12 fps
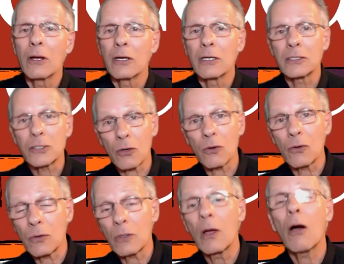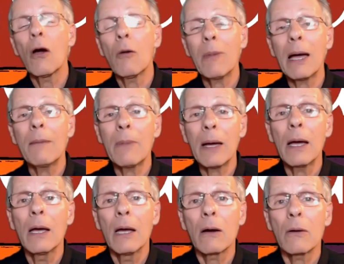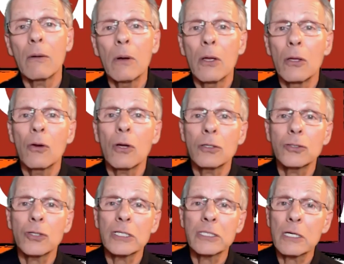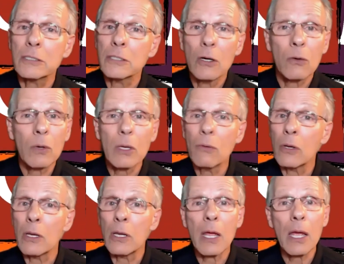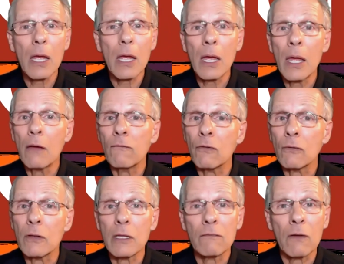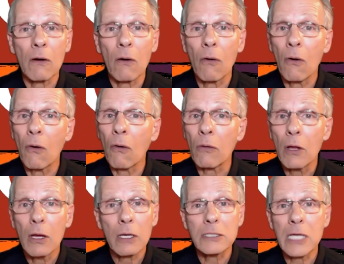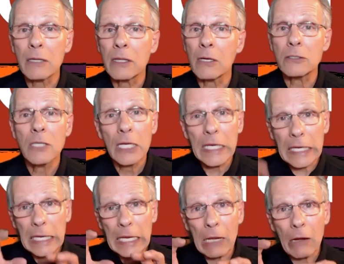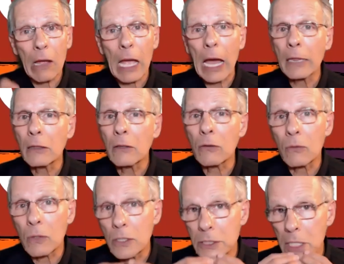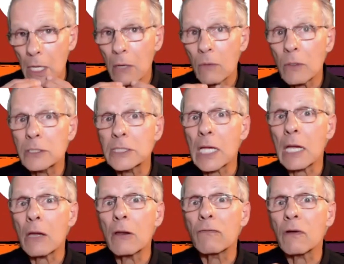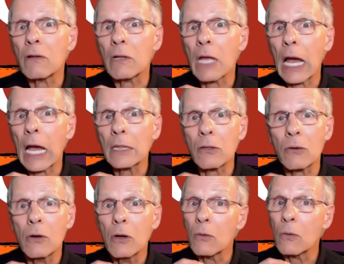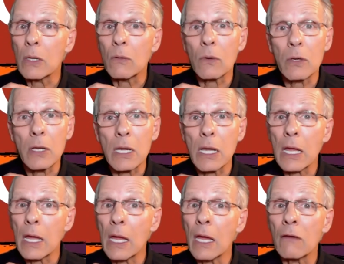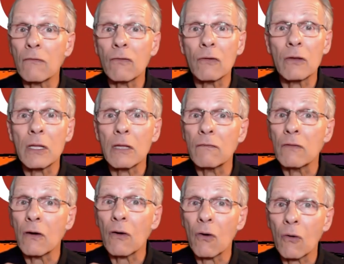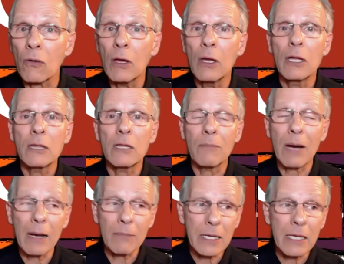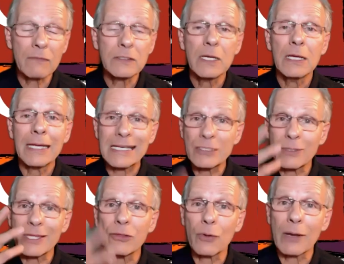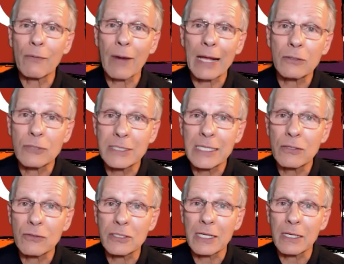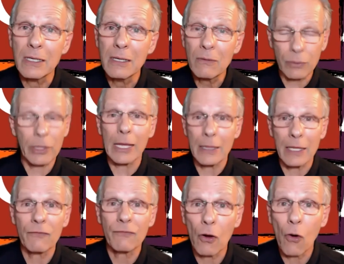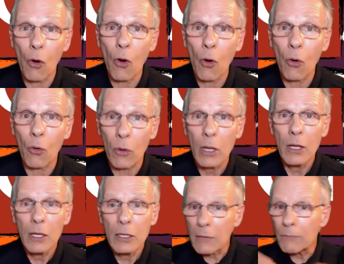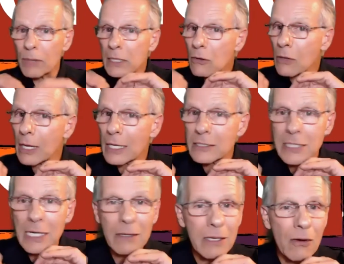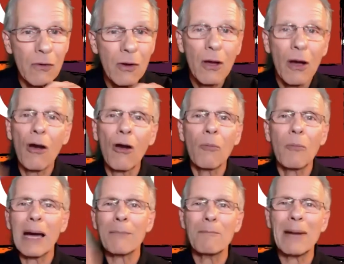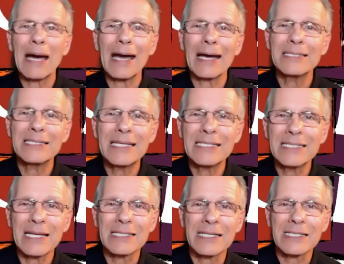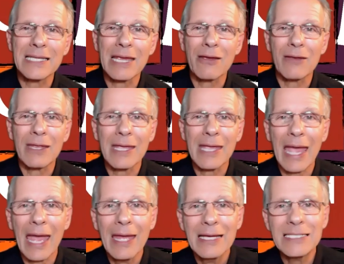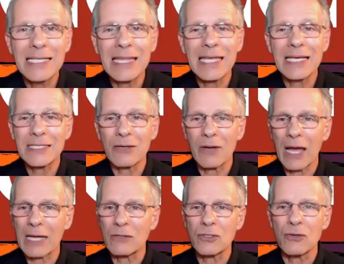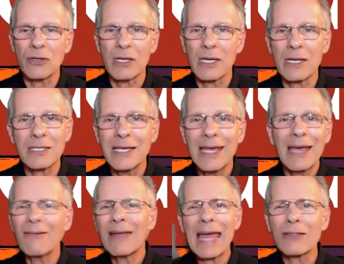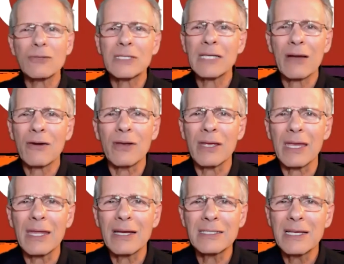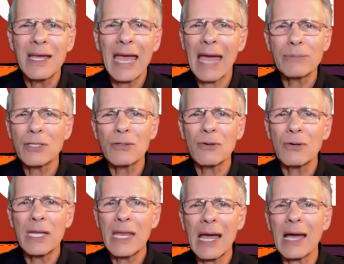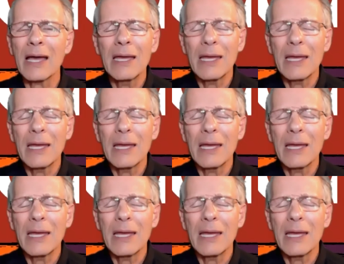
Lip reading: So, oh, mama, oh, you can trust us. We would never leave the hole because out there, El Gato, we're scared of El Gato. We would never leave the hole. The mom leaves. Guess what the three ratoncitos did? They left the hole. They peek their heads out. They go, oh, mama, she's such a scaredy cat. She thinks El Gato's going to get us. El Gato's not going to get us. Absolutely not.